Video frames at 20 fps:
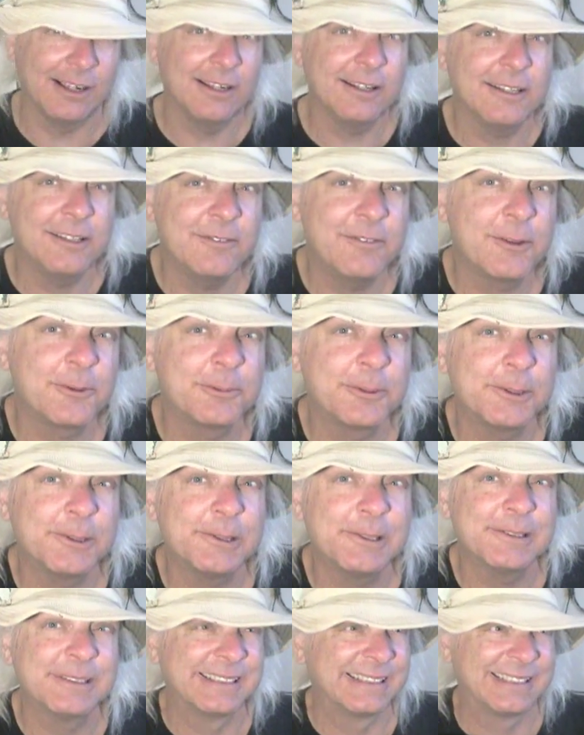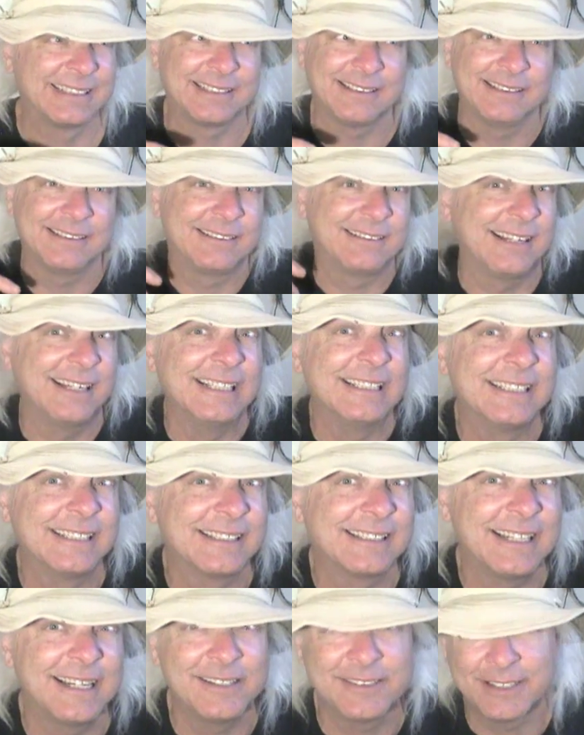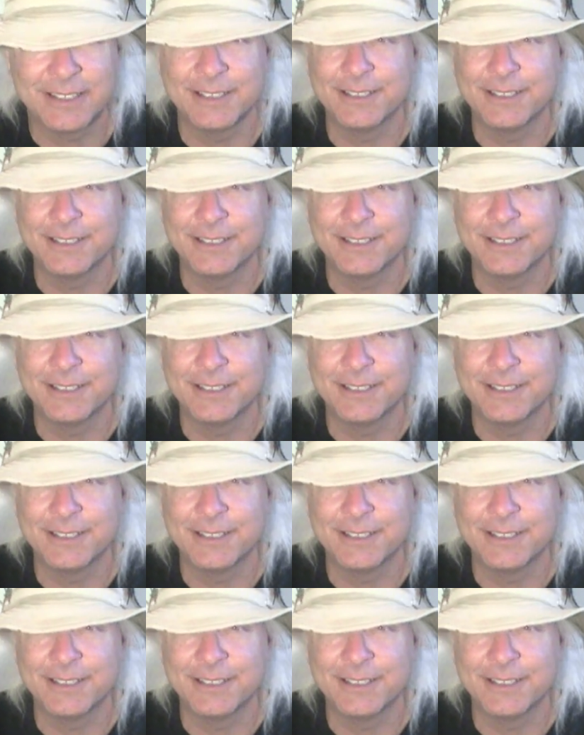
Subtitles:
all of the world's scientists out